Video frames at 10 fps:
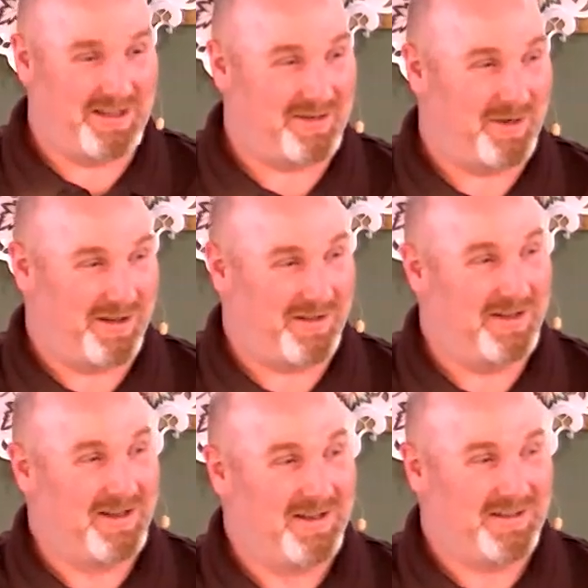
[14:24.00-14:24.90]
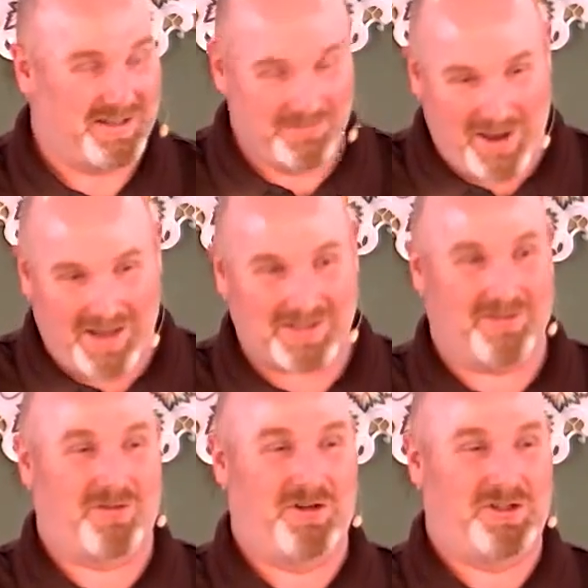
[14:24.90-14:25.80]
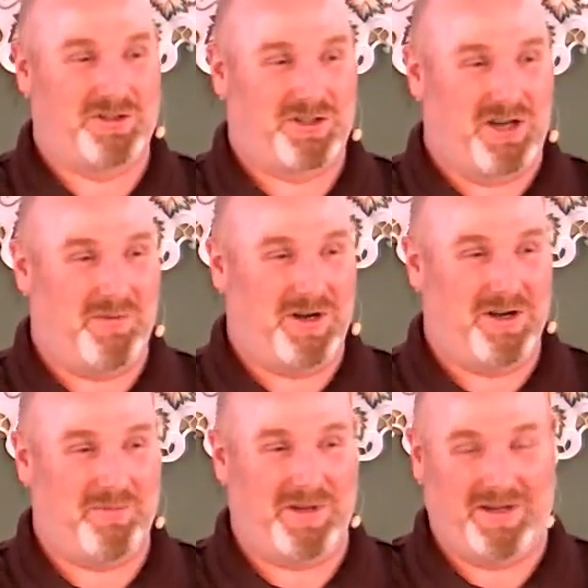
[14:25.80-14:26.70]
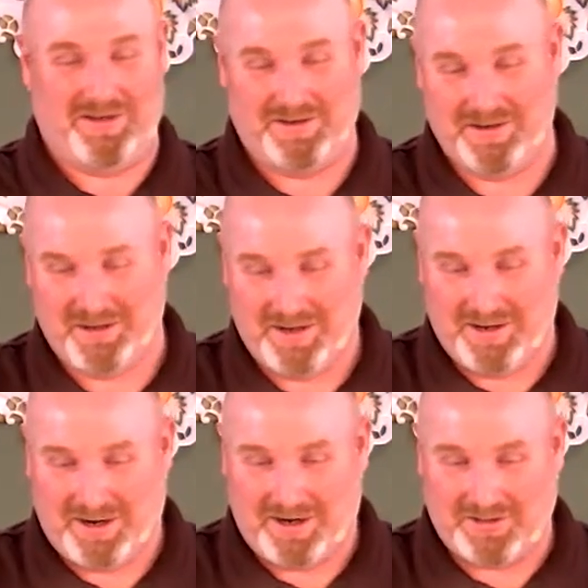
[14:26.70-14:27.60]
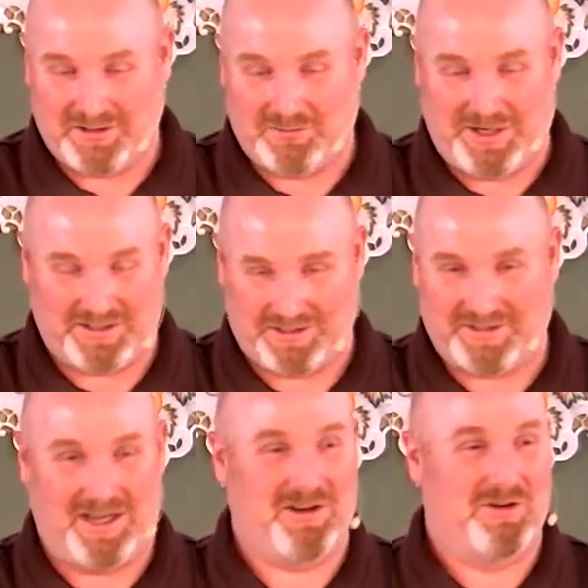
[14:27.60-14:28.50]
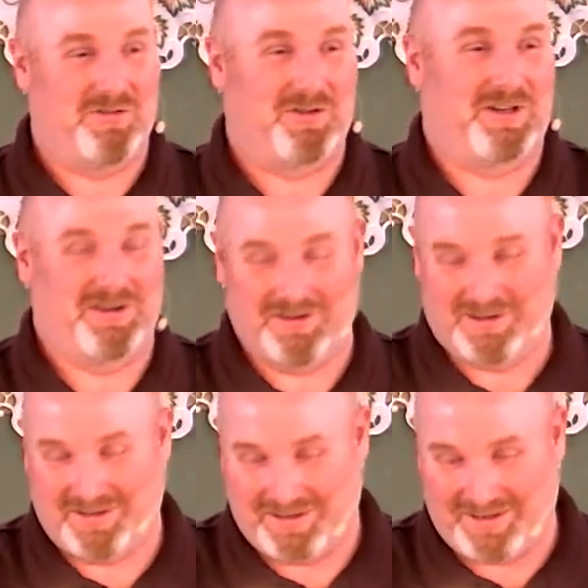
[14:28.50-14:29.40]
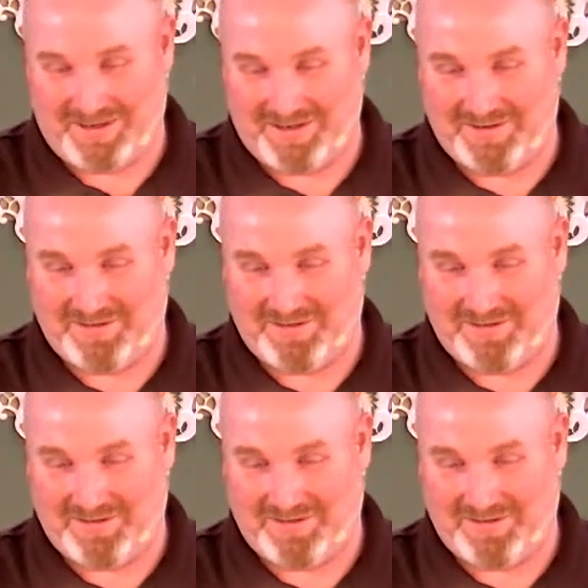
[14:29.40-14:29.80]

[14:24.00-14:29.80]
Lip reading: about these massive creatures coming up and just basically taking over the earth. Of